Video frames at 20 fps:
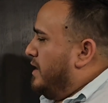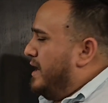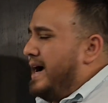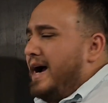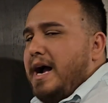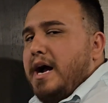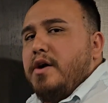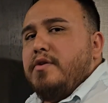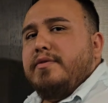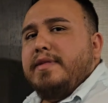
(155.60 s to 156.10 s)

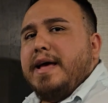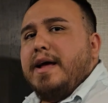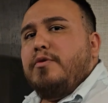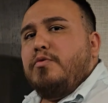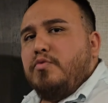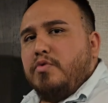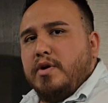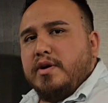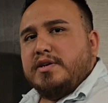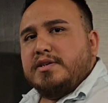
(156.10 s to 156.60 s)
how
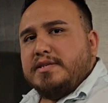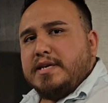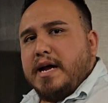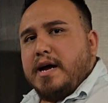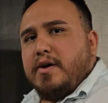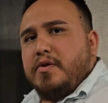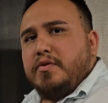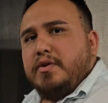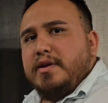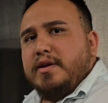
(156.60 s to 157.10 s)
that works
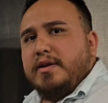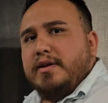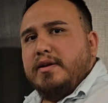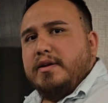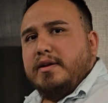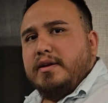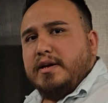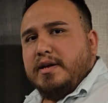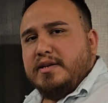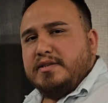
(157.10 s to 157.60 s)
out
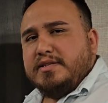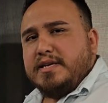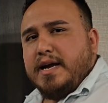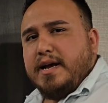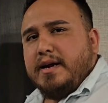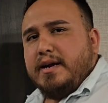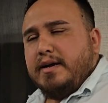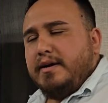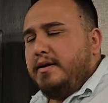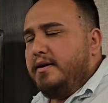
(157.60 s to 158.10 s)
is
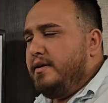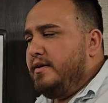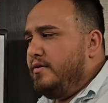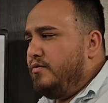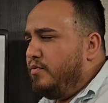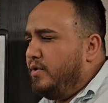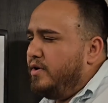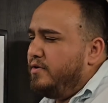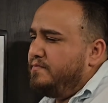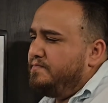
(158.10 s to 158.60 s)
that,
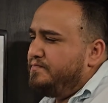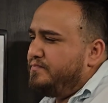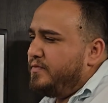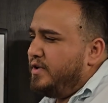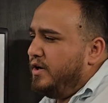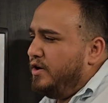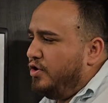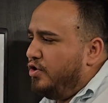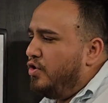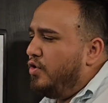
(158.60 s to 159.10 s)
well,
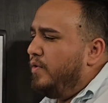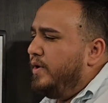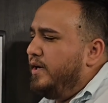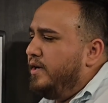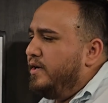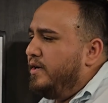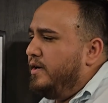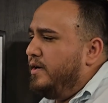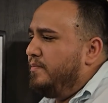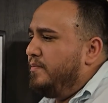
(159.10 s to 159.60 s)
growing
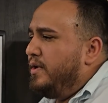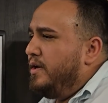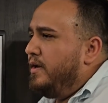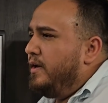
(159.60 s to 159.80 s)
up,